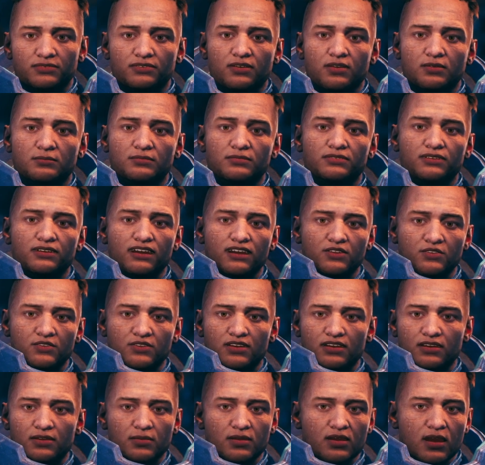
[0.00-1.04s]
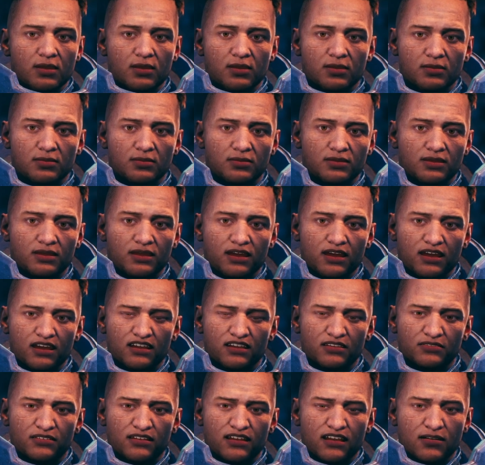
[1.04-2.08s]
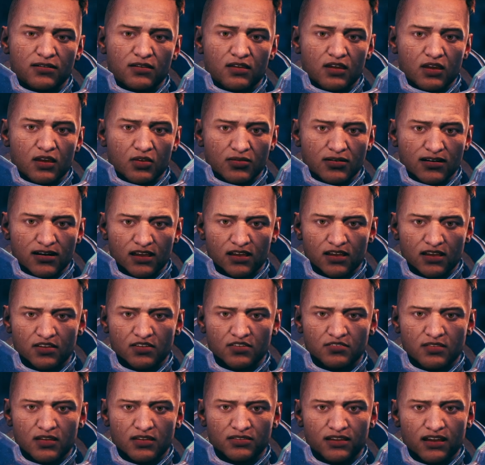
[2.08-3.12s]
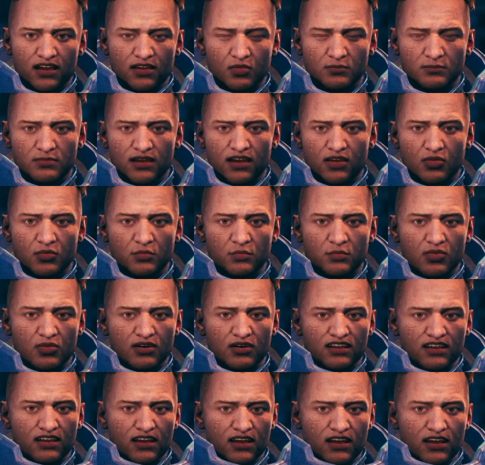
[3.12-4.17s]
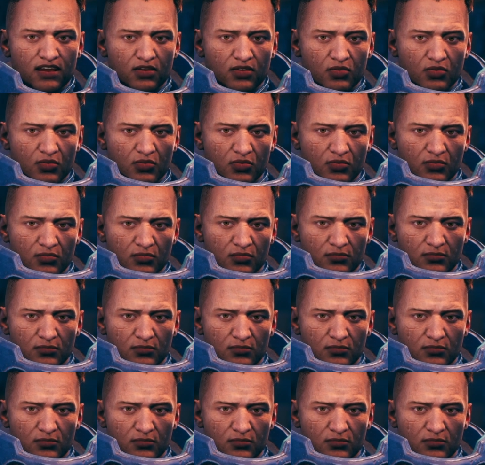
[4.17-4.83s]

Some say chicken. I say the north end of a southbound woolly cow.